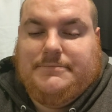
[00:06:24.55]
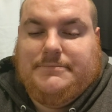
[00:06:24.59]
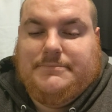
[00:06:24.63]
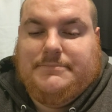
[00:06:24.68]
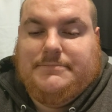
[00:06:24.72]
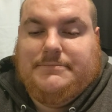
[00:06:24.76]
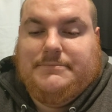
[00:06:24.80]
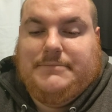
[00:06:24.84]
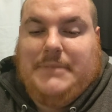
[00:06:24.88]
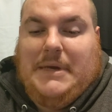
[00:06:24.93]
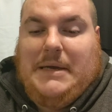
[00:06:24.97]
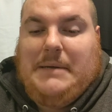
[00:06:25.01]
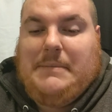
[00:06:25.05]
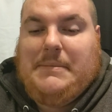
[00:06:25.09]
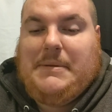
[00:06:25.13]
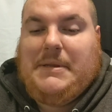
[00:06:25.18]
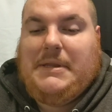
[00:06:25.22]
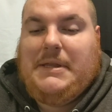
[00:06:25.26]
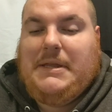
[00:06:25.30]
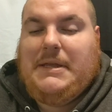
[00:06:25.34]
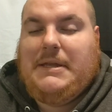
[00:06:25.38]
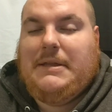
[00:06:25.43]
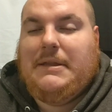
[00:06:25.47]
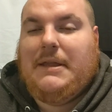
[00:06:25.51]
maybe
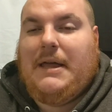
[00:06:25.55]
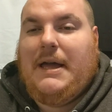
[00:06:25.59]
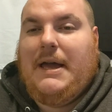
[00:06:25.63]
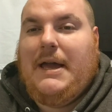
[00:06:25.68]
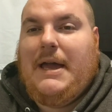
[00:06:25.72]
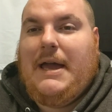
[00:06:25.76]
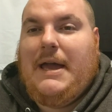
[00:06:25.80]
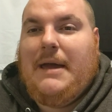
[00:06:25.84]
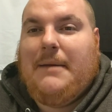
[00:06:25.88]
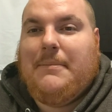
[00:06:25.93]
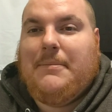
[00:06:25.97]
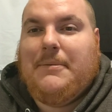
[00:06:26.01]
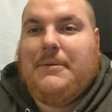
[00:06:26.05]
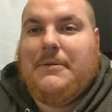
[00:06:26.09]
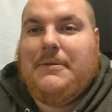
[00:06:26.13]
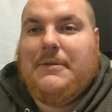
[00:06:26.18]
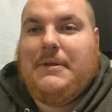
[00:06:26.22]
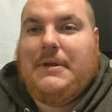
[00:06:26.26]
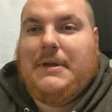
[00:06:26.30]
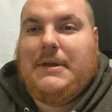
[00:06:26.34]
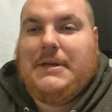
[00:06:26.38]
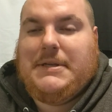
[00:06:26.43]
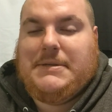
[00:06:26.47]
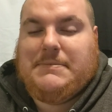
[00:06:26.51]
the Eli Apple
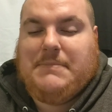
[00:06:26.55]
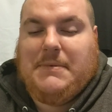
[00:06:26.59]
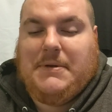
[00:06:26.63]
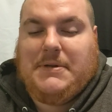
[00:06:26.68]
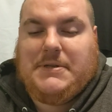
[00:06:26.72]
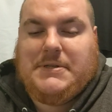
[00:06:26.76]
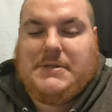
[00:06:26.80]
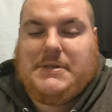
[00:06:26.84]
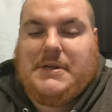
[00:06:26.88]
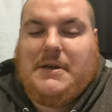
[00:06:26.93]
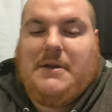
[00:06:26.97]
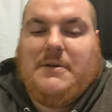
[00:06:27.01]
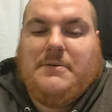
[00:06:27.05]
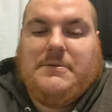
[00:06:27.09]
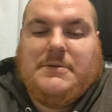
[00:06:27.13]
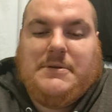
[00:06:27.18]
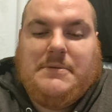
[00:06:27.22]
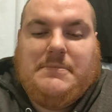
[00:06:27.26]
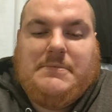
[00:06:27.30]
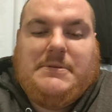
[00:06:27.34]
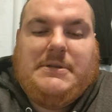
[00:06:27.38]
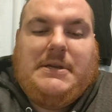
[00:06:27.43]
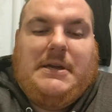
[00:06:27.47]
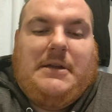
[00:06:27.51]
thing, as much as I was
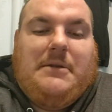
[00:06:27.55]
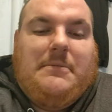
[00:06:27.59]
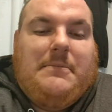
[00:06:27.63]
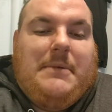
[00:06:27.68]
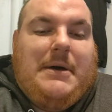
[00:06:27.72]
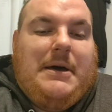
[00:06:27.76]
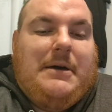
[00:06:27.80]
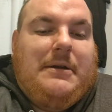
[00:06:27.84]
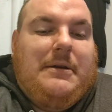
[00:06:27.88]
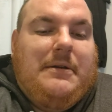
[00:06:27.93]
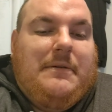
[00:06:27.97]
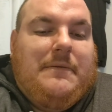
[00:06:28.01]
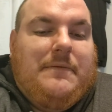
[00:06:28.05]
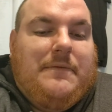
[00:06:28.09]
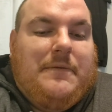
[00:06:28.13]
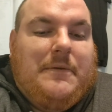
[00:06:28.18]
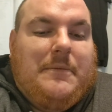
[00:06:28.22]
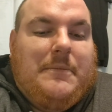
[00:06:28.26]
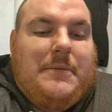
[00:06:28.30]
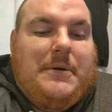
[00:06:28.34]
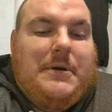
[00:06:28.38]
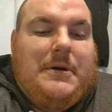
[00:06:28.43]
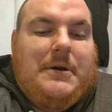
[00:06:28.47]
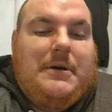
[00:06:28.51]
upset about it
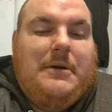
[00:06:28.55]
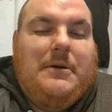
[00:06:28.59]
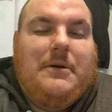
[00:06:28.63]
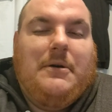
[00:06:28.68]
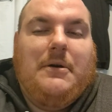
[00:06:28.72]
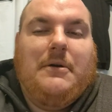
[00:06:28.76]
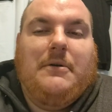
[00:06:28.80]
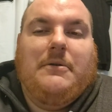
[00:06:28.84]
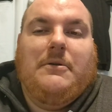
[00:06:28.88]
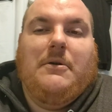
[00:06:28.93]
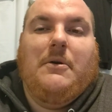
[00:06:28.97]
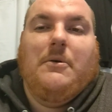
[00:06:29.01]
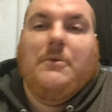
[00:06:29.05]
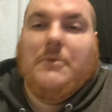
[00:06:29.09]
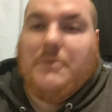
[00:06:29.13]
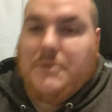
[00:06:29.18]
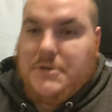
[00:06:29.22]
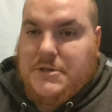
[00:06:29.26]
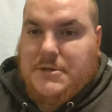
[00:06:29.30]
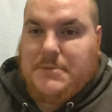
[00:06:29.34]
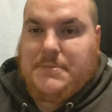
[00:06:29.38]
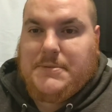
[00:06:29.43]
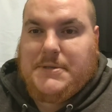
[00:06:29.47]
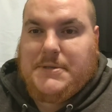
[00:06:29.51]
from an
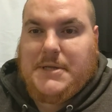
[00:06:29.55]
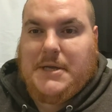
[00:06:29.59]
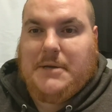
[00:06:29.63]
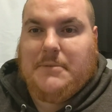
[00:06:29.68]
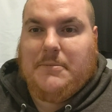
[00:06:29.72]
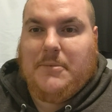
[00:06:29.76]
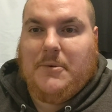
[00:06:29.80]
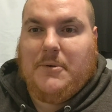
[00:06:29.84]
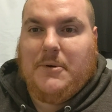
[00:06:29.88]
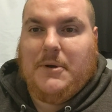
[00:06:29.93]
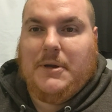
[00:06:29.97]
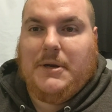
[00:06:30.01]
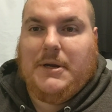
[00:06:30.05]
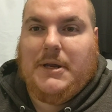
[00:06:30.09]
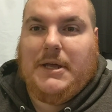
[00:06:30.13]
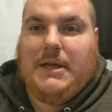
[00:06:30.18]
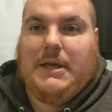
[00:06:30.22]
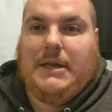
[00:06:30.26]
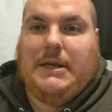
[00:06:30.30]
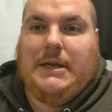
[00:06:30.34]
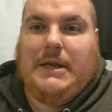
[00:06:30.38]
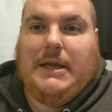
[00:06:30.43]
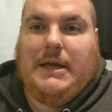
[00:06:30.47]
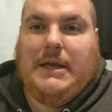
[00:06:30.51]
ownership standpoint,
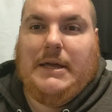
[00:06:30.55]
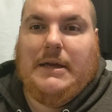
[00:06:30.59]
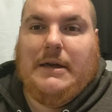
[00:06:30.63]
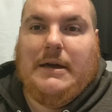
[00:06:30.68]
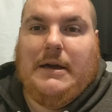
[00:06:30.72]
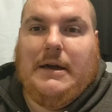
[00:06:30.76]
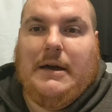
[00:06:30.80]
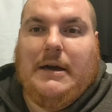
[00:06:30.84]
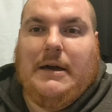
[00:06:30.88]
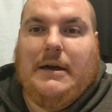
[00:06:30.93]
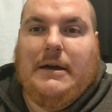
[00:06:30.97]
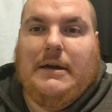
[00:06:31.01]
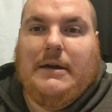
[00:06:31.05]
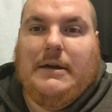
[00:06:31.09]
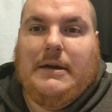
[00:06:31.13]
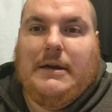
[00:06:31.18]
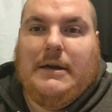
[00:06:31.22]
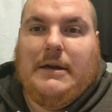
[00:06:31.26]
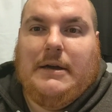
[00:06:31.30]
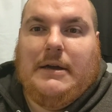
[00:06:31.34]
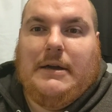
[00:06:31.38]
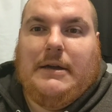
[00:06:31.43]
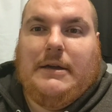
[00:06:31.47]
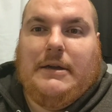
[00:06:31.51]
and a,
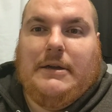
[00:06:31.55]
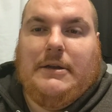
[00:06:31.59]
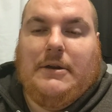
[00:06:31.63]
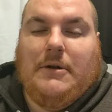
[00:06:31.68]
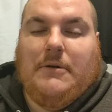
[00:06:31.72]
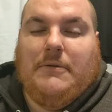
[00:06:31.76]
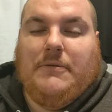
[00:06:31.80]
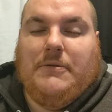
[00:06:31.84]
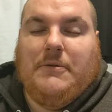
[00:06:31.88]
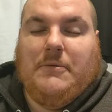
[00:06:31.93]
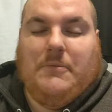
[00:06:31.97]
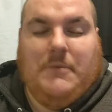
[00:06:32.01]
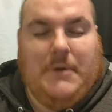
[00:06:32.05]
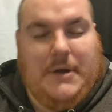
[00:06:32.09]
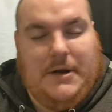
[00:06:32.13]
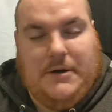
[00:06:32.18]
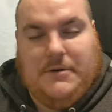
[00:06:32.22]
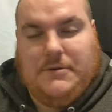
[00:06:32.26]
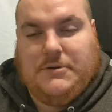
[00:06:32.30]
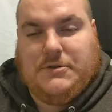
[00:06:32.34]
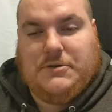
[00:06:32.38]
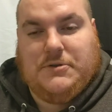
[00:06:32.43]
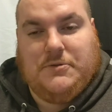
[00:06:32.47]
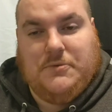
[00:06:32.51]
you know, if the
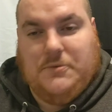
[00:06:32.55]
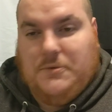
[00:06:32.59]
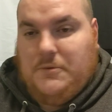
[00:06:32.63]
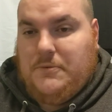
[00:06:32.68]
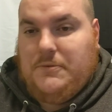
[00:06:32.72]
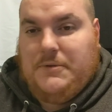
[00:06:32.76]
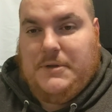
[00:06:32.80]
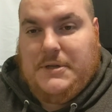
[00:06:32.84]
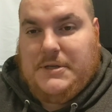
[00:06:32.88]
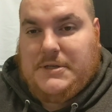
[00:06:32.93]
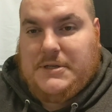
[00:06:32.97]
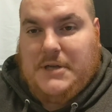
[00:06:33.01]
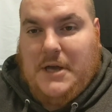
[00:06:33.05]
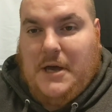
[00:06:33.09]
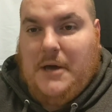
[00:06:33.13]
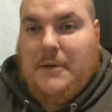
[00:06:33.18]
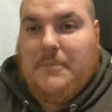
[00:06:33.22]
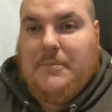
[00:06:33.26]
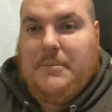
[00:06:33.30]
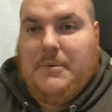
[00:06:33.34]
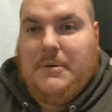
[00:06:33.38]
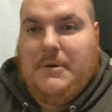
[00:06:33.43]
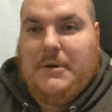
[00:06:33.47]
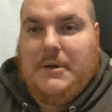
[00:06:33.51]
Raiders screwed this up,
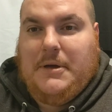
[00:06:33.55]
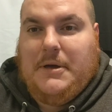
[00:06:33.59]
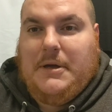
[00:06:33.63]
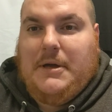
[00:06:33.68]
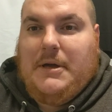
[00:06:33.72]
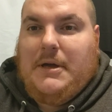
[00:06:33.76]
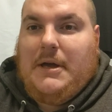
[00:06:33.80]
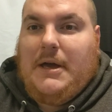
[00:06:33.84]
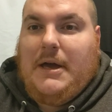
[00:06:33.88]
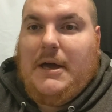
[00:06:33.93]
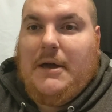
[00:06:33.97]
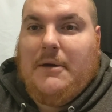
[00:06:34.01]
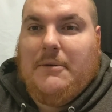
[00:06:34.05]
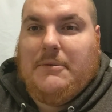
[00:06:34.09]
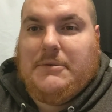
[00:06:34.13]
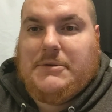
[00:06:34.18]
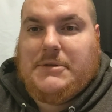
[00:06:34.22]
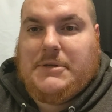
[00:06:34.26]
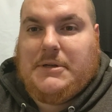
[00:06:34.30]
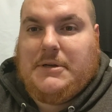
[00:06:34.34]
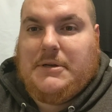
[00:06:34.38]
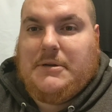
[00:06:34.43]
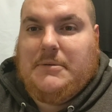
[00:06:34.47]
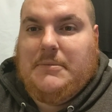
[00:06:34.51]
I was
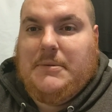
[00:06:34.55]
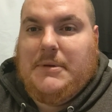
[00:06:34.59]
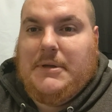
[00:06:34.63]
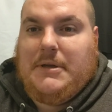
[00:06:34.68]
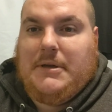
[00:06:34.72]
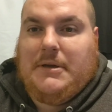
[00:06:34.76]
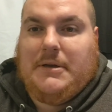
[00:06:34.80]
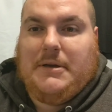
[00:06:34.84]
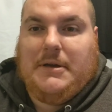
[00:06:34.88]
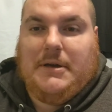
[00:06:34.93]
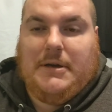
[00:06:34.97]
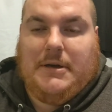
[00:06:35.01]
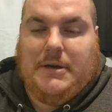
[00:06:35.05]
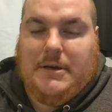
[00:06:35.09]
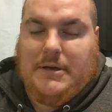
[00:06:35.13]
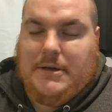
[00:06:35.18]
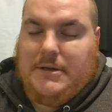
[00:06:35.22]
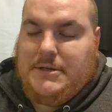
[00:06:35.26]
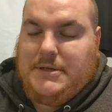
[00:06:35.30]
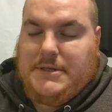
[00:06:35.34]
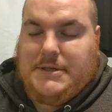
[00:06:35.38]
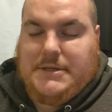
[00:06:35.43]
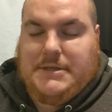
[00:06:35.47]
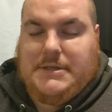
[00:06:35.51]
going to be like,
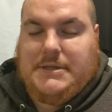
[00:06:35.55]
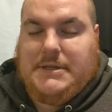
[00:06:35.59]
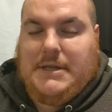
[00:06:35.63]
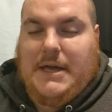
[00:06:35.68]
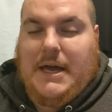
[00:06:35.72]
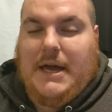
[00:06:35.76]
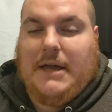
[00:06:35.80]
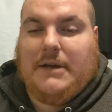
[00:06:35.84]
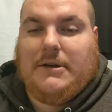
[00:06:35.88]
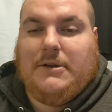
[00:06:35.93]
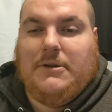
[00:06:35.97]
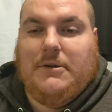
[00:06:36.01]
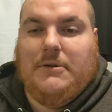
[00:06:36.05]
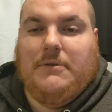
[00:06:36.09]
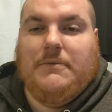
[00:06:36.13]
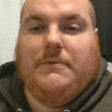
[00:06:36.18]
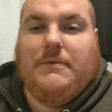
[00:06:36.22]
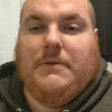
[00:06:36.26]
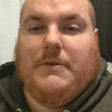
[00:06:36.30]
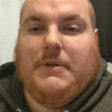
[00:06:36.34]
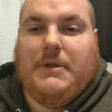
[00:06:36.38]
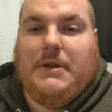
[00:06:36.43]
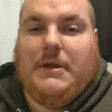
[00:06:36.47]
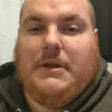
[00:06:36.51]
just not good
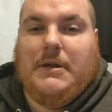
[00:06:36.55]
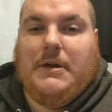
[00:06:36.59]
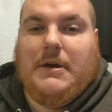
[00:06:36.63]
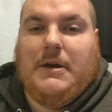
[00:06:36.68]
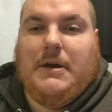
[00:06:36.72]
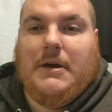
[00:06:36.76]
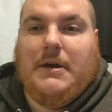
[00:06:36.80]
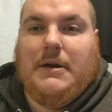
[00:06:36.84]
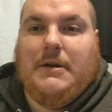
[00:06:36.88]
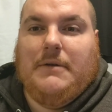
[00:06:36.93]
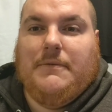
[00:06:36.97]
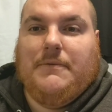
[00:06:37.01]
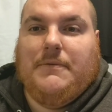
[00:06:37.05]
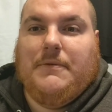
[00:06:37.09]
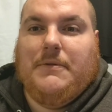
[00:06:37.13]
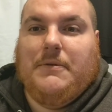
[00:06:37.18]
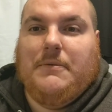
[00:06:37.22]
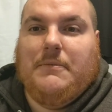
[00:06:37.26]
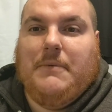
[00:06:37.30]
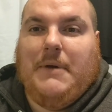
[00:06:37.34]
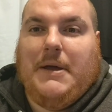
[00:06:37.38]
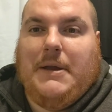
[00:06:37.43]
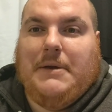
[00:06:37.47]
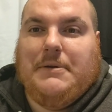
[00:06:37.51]
for the
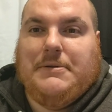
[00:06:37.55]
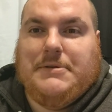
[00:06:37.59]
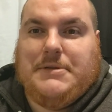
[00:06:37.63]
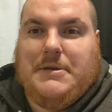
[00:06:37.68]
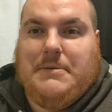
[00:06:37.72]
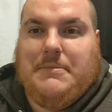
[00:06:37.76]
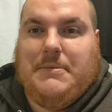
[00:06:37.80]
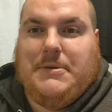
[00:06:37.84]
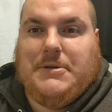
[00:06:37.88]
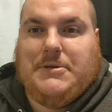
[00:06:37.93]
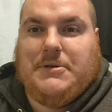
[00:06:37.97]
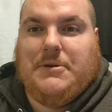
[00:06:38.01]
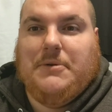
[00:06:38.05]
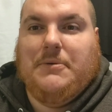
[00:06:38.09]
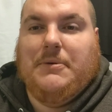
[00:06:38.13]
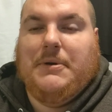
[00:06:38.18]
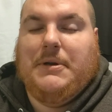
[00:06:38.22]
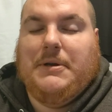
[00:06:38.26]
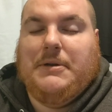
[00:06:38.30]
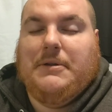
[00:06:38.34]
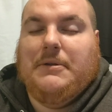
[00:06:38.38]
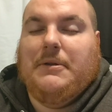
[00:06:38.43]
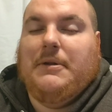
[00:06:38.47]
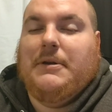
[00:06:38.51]
Raiders' image going
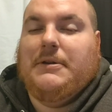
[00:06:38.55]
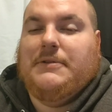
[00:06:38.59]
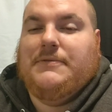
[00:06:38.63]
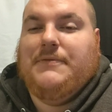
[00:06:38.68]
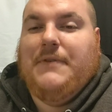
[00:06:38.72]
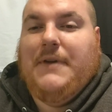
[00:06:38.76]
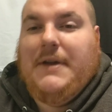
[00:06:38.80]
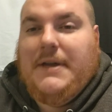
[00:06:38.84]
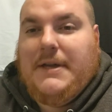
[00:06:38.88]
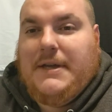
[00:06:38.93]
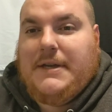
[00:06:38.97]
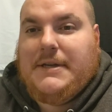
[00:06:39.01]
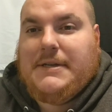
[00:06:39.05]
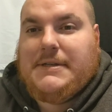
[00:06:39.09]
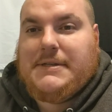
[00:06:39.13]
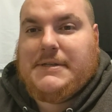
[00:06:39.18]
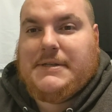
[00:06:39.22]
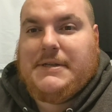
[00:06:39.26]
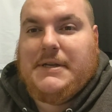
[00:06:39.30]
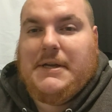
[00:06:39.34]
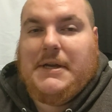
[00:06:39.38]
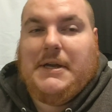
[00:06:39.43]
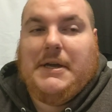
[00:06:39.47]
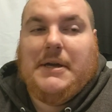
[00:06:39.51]
into Las Vegas.
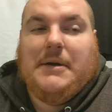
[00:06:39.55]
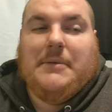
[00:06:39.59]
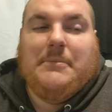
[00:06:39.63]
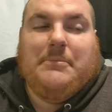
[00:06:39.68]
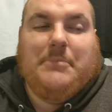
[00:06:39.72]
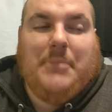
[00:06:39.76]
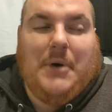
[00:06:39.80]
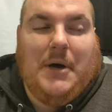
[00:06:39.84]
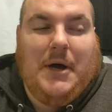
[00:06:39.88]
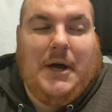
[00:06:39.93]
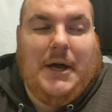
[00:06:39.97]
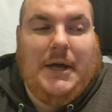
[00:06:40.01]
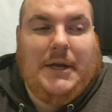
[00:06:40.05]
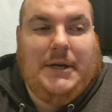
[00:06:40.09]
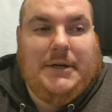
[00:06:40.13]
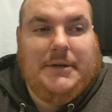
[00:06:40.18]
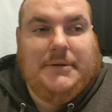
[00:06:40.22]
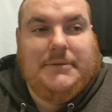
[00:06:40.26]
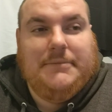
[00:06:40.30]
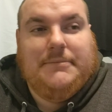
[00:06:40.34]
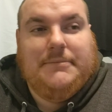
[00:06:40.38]
But